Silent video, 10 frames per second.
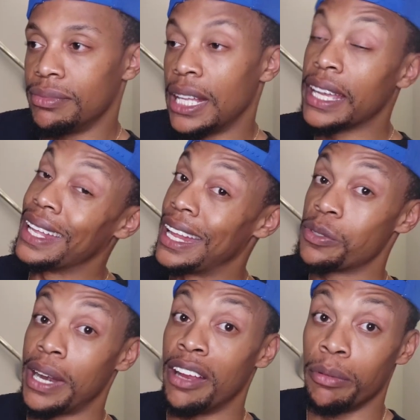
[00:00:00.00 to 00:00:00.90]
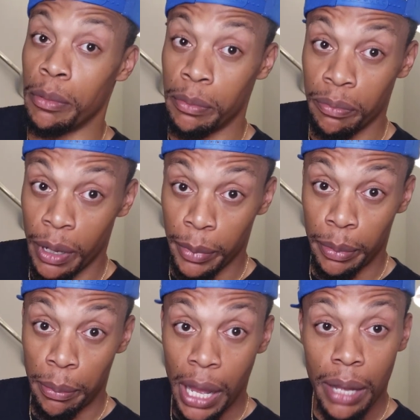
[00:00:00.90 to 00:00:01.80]
Again, that's what I remember my
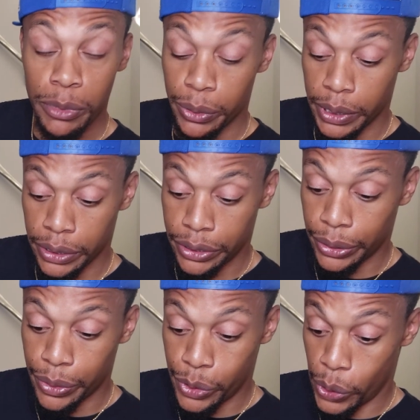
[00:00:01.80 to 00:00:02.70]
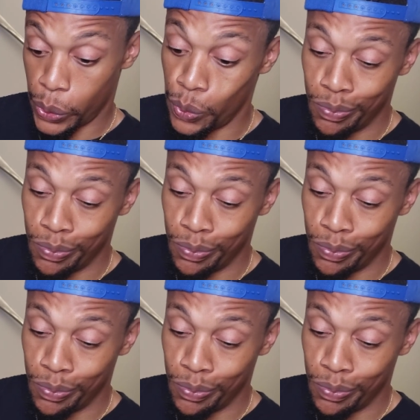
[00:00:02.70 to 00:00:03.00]
mom doing too, so